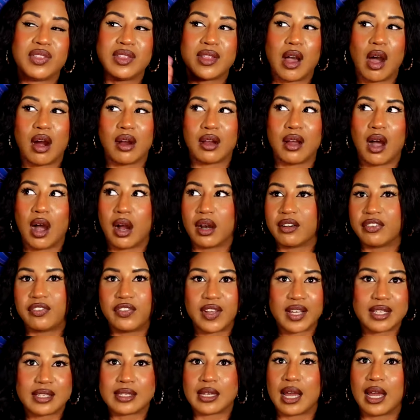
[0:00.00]
our, our
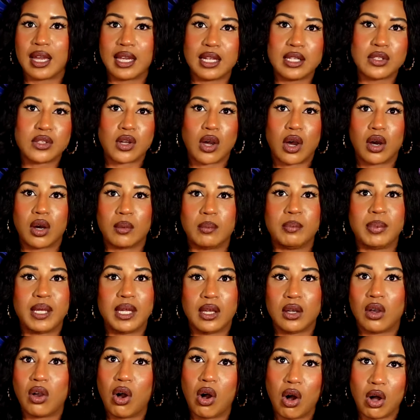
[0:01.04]
fixed signs are
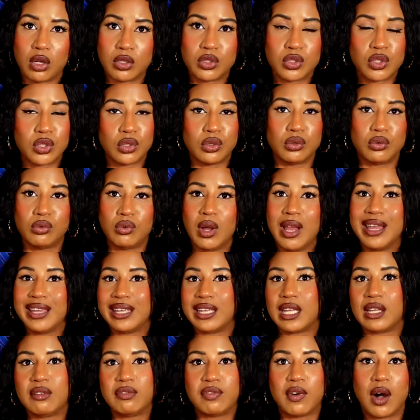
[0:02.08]
being called to
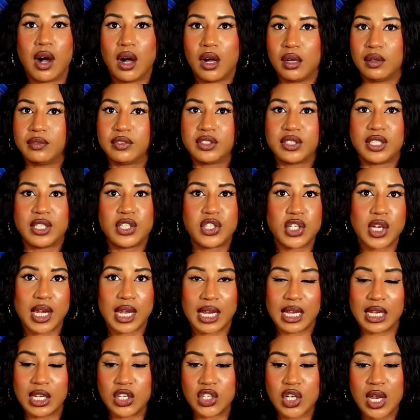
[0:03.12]
evolve, to
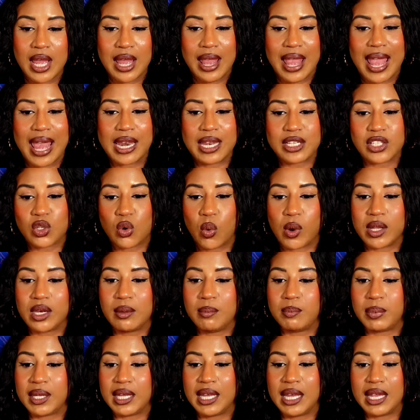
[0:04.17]
change, and it's going to
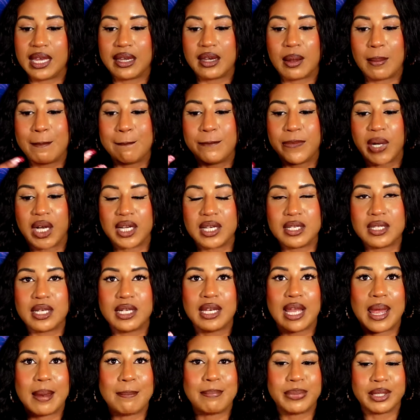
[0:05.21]
be in an
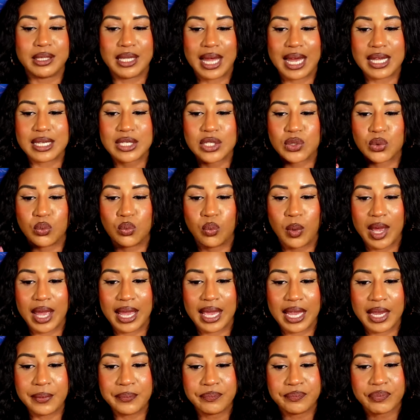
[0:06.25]
abundant and blessed
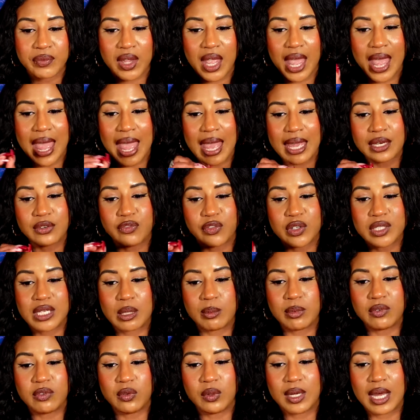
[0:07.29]
way. And for
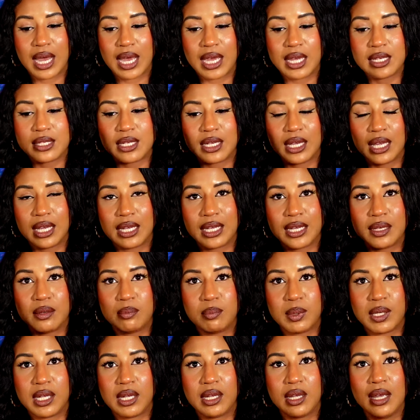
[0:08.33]
some of you guys, it can
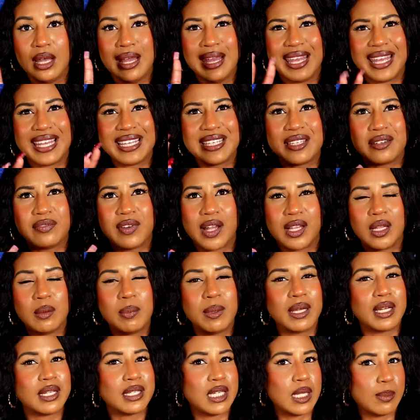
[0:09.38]
be in
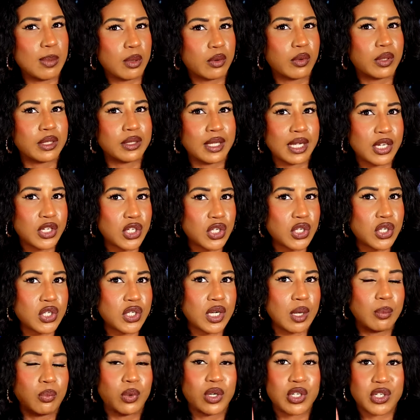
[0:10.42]
developing a deeper
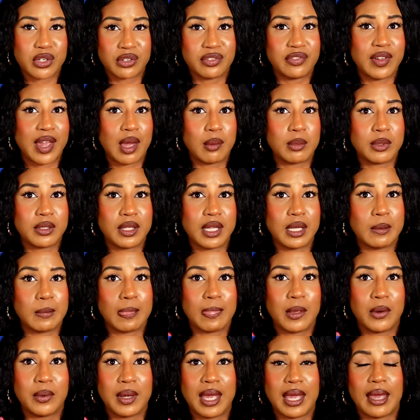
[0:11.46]
relationship with your family,
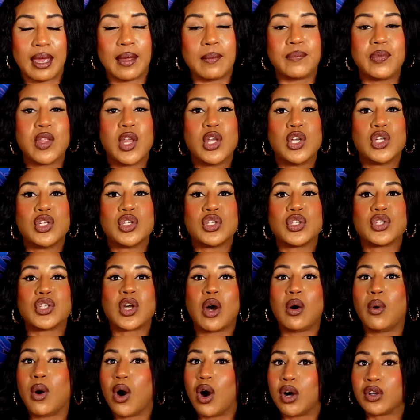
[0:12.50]
okay? So
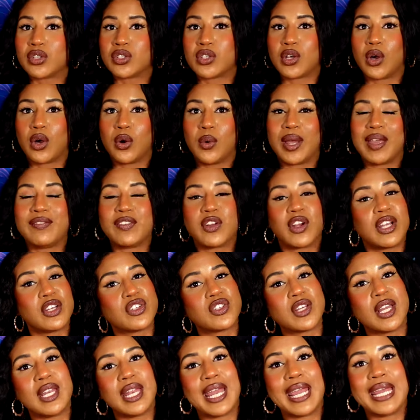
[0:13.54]
also, if you're
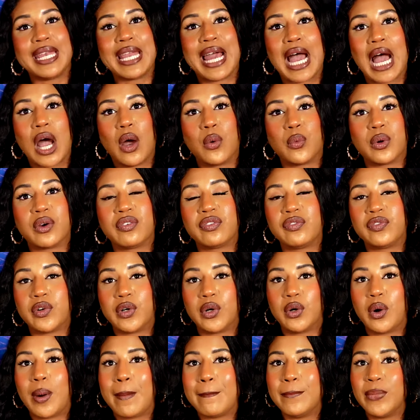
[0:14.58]
interested in our
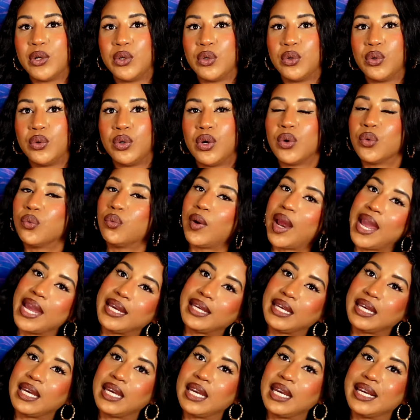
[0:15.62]
full moon
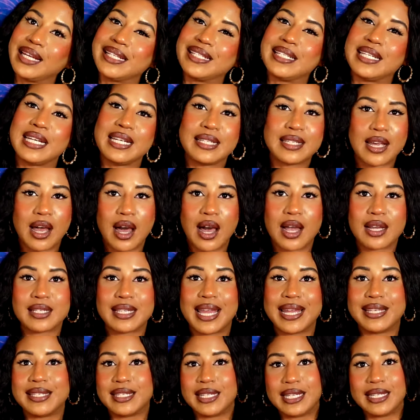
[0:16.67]
Reiki, detox,
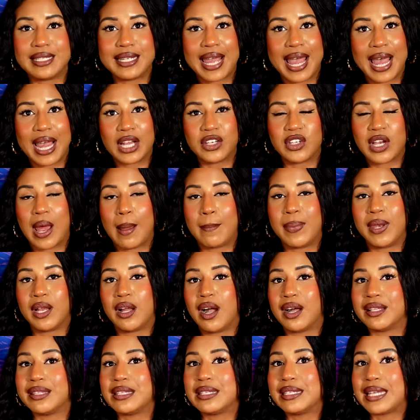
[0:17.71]
and detach happening
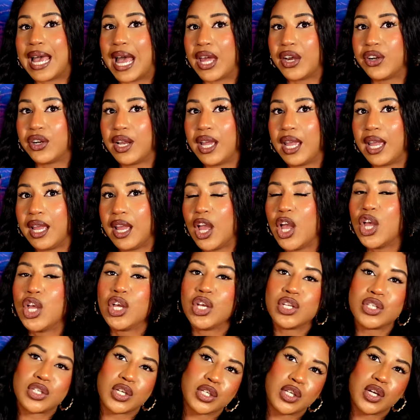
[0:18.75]
on Saturday,
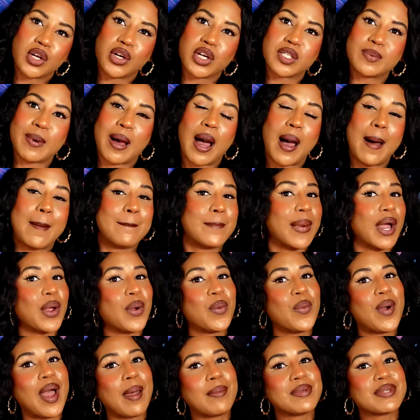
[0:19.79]
secure your spot on my
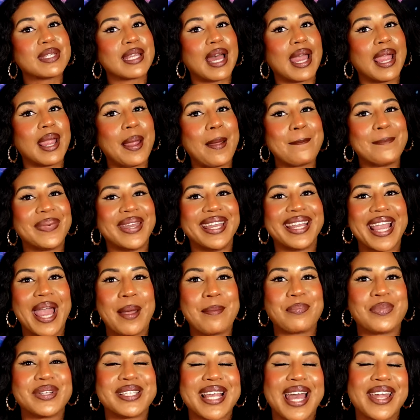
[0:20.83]
website,
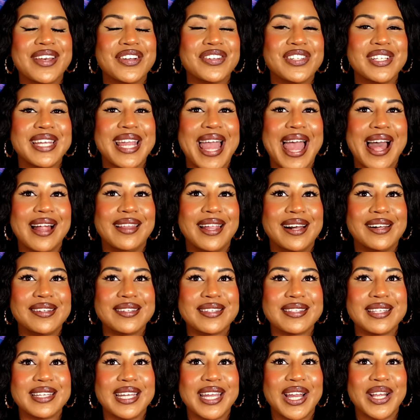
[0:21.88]

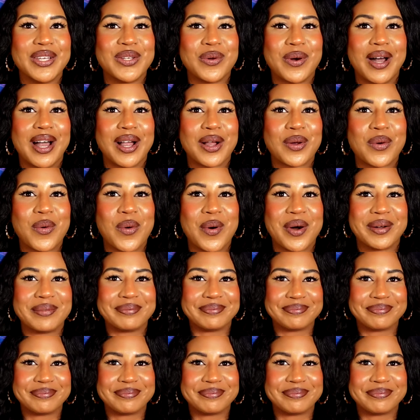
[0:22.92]
bigempressenergyllc.com.